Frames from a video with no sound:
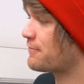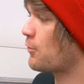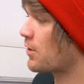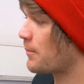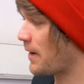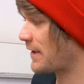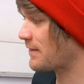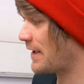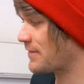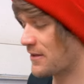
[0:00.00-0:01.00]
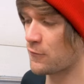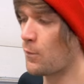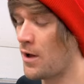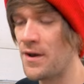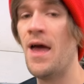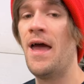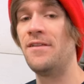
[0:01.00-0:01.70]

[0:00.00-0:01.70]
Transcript: for a bike like this one